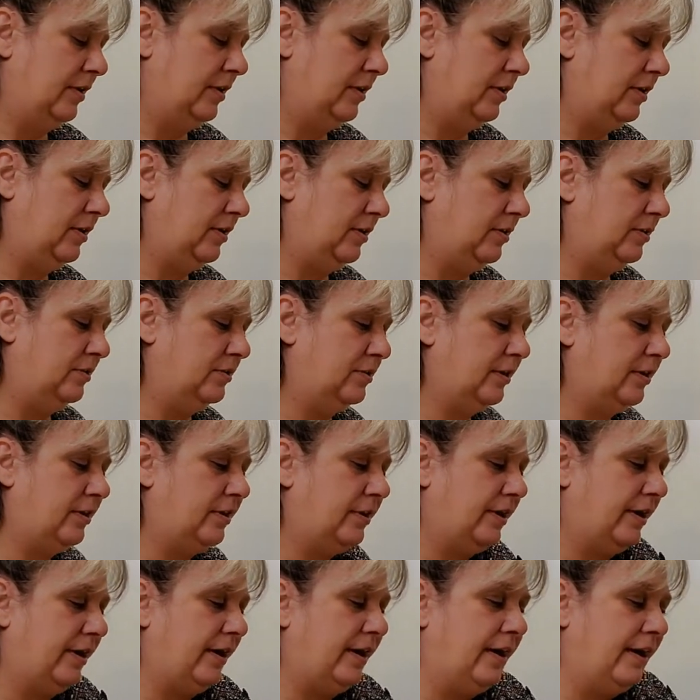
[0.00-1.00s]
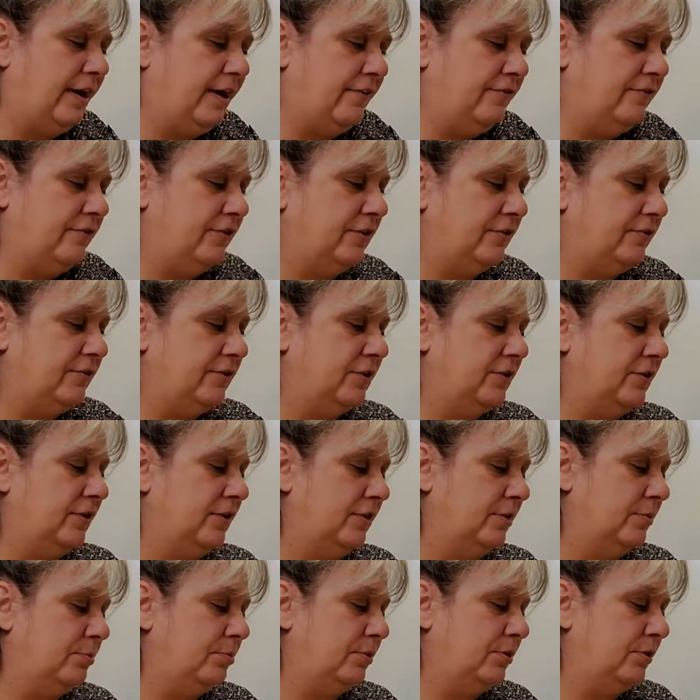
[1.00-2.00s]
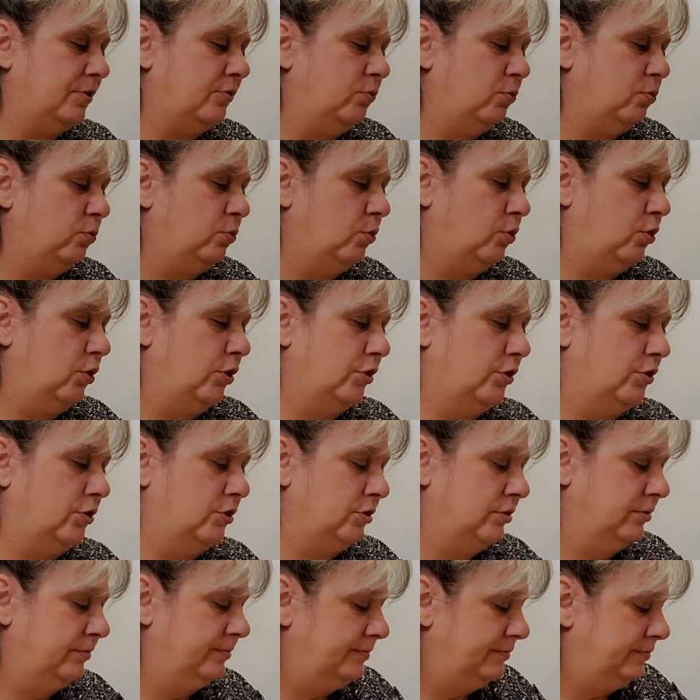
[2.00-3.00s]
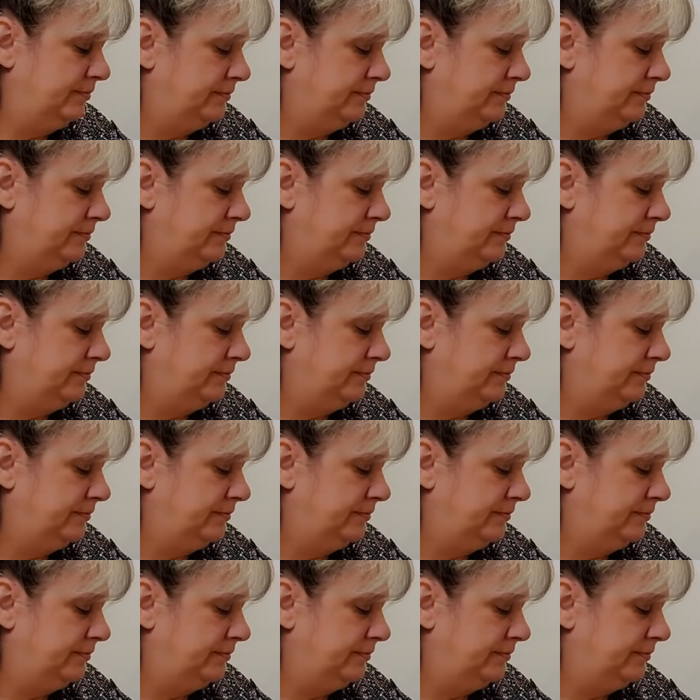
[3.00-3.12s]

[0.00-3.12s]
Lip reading: and a 1/2 cup of water,